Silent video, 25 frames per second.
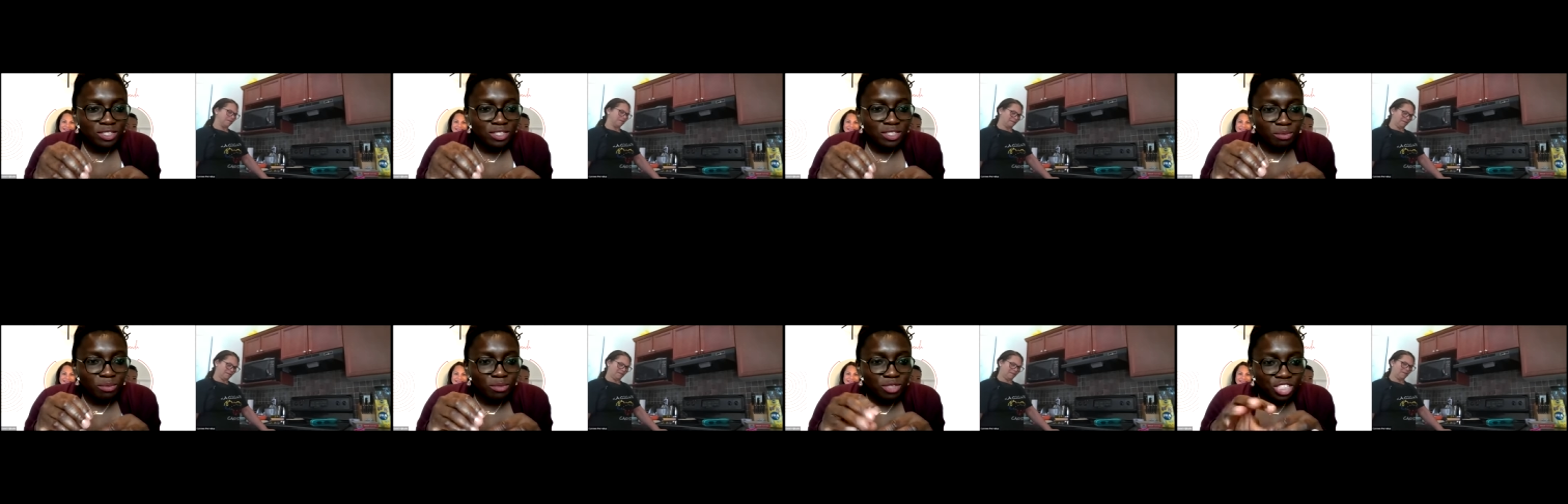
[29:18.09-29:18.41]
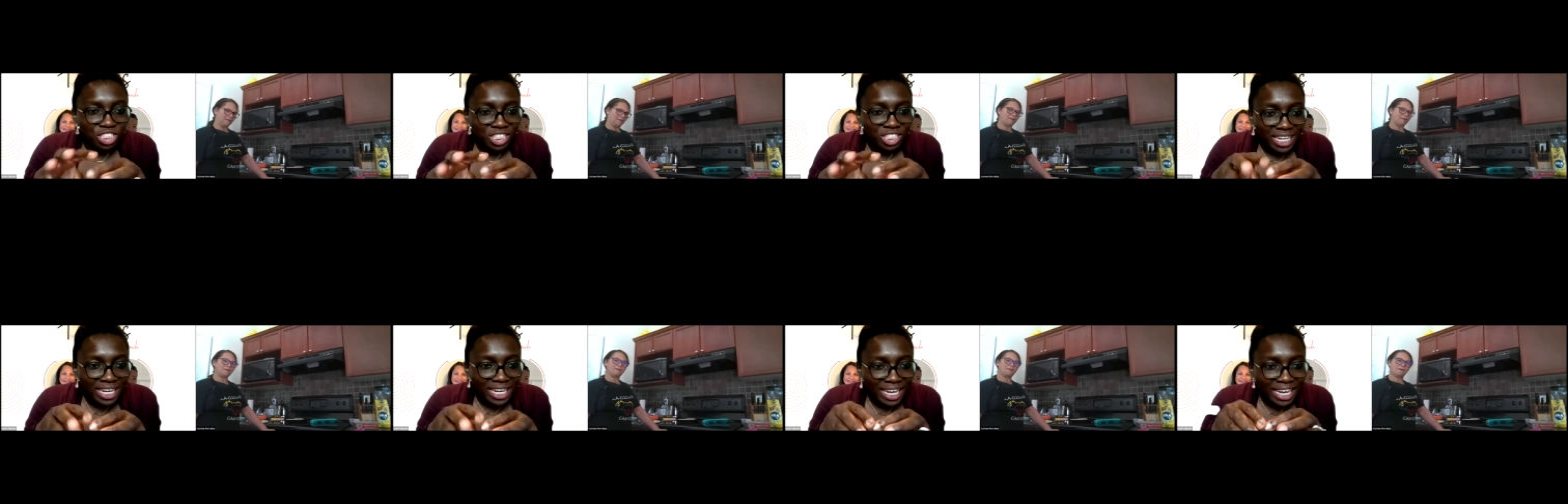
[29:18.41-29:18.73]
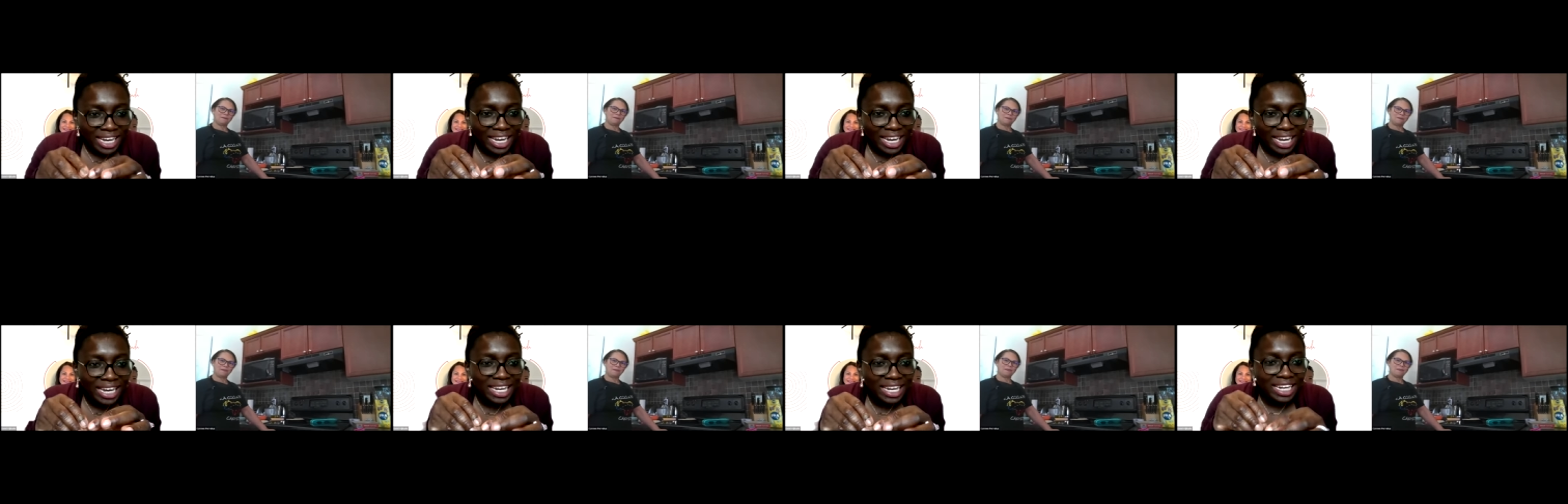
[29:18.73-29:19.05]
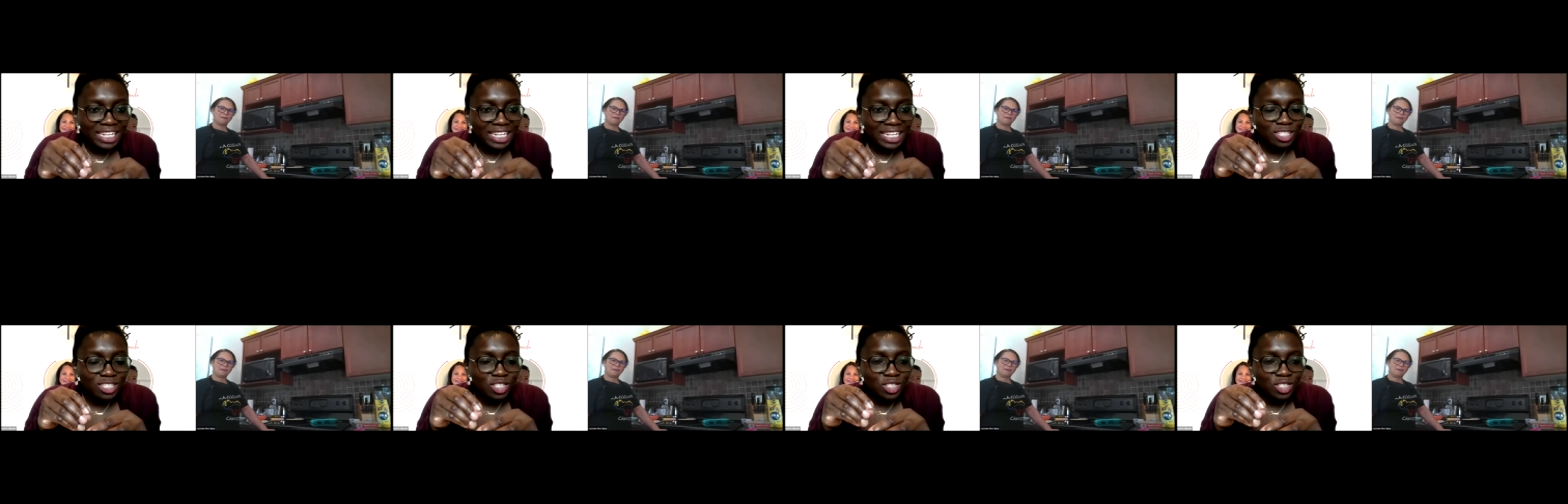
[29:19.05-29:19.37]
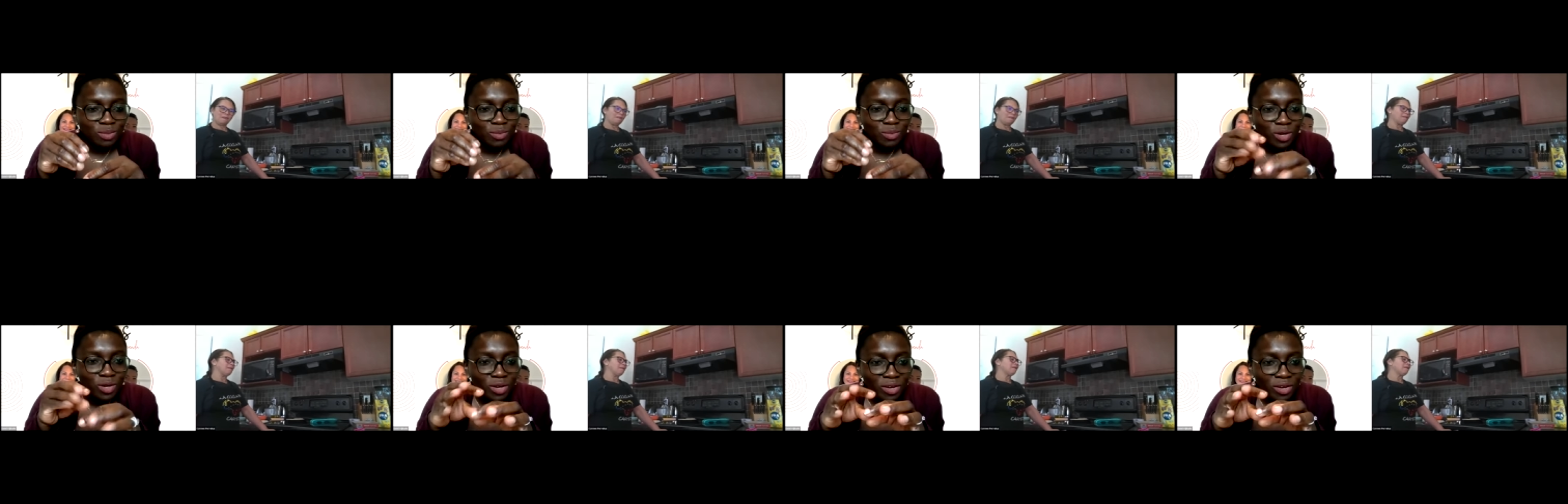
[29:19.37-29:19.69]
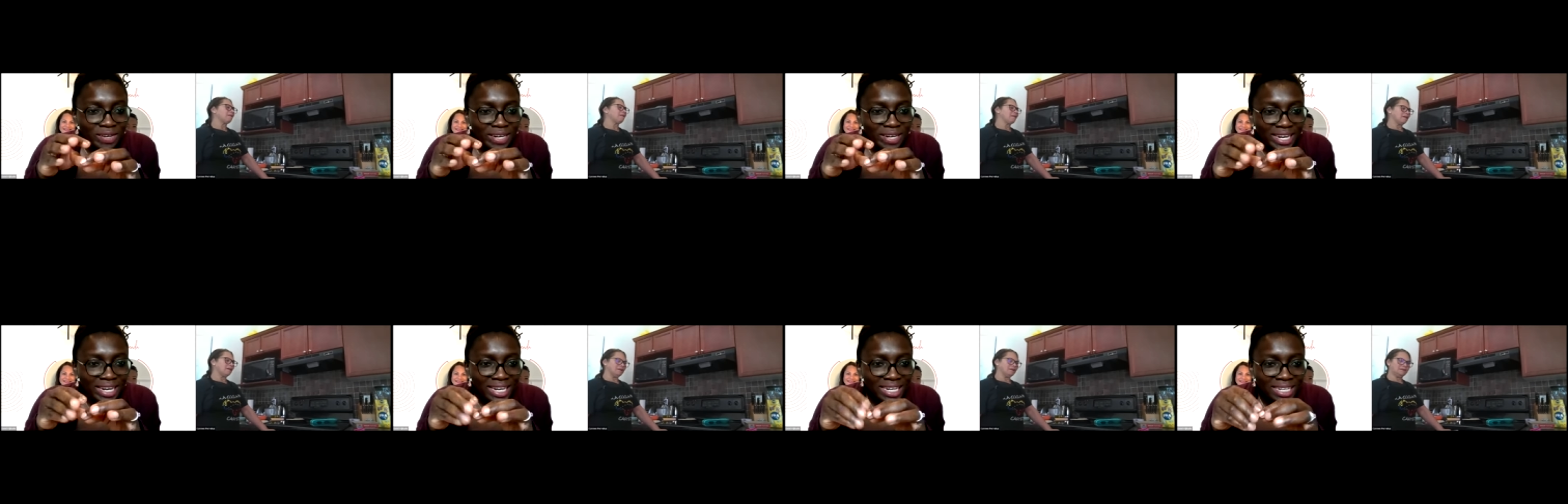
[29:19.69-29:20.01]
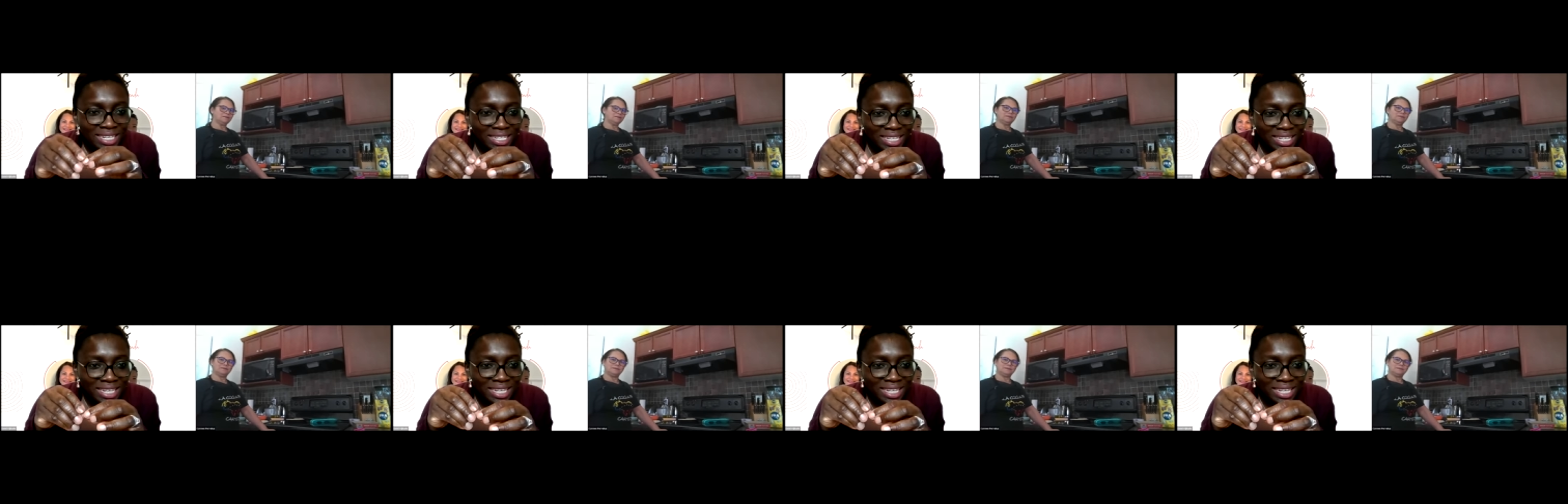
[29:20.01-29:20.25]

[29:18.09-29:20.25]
some chicken and some coriander